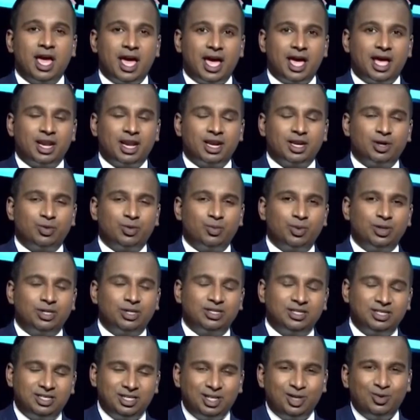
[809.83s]
And we'll
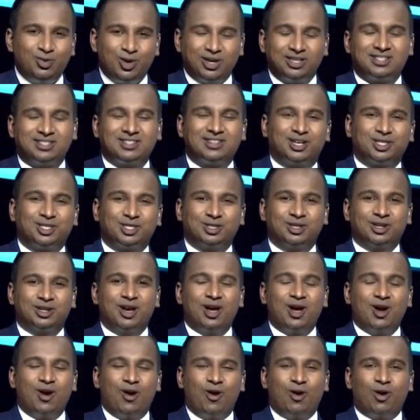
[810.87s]
continue our discussion
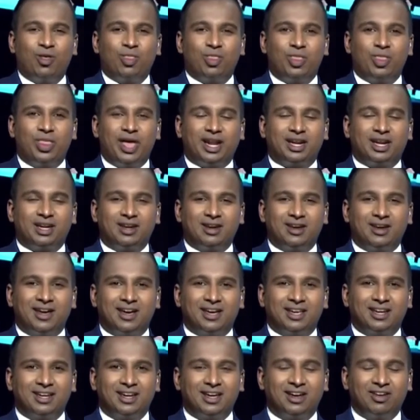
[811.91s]
on that
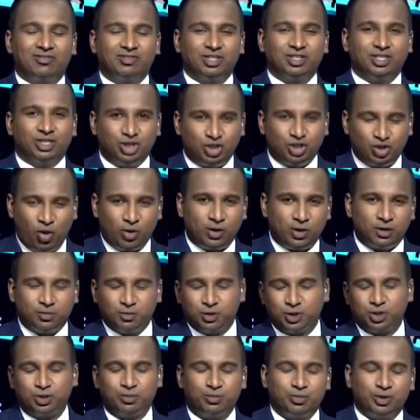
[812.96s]
line after a short
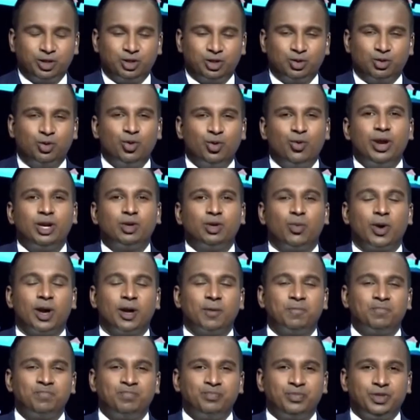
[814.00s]
commercial break. Don't go
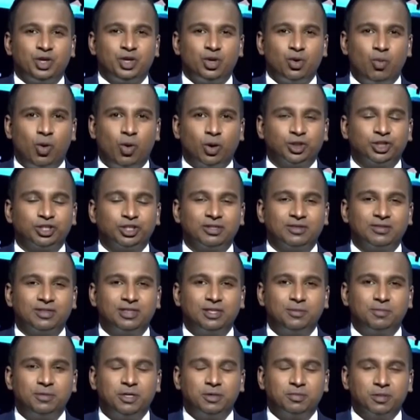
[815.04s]
anywhere. You're watching
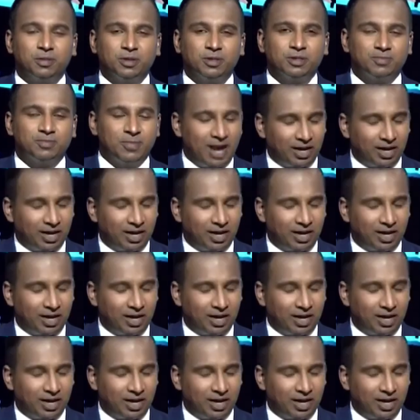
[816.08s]
The People's